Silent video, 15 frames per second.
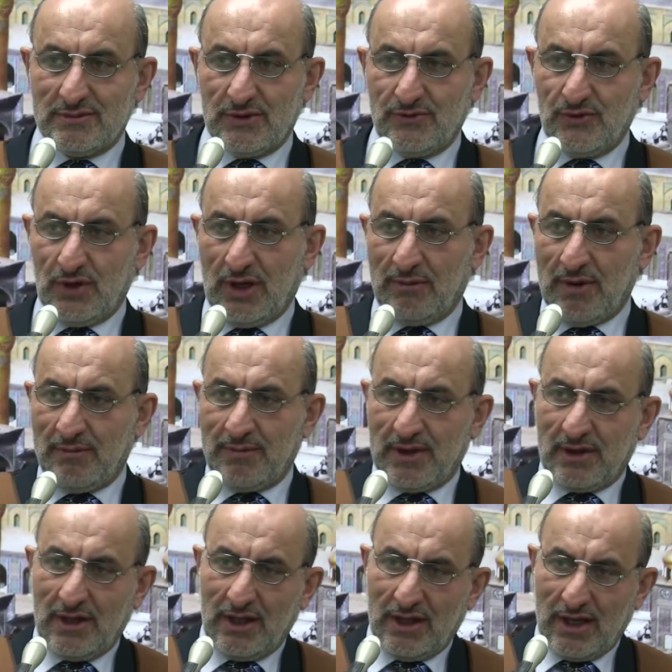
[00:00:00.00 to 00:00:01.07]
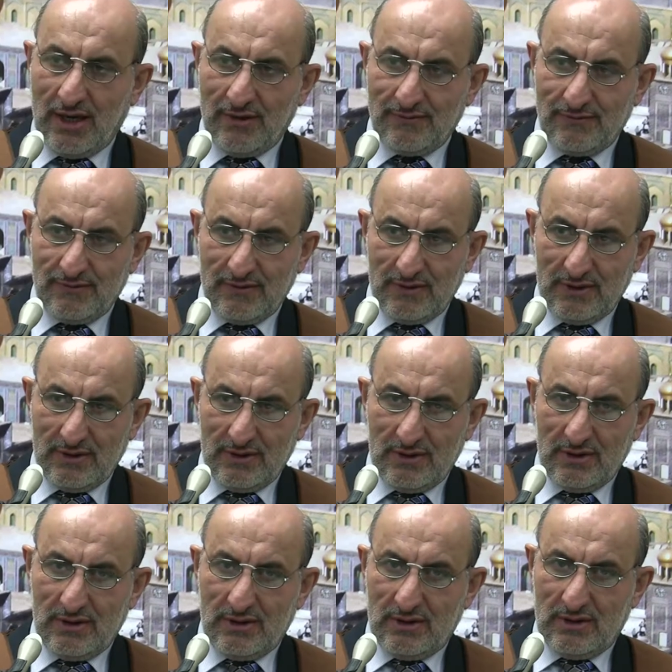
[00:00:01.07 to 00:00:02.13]
If you remember, he gave
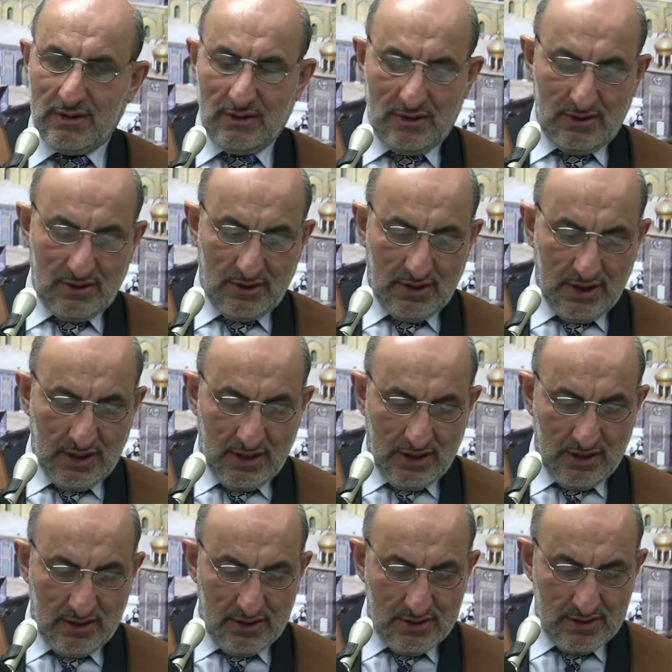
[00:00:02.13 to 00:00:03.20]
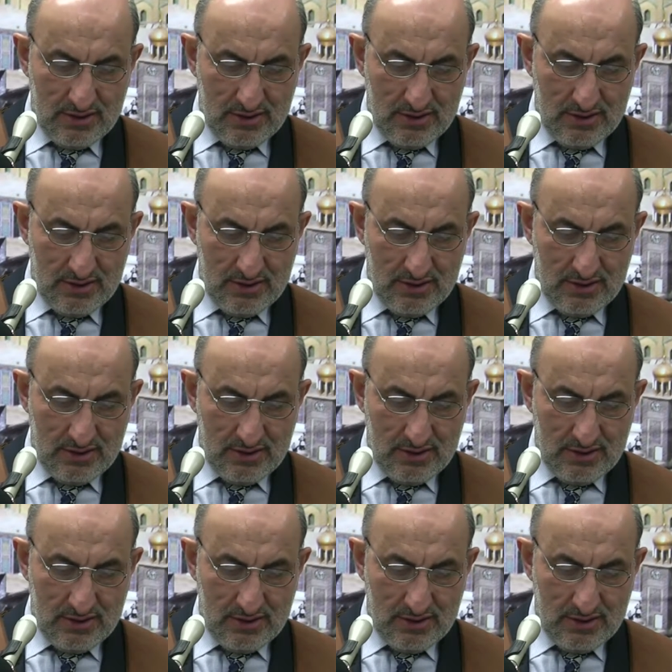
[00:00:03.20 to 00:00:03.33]
the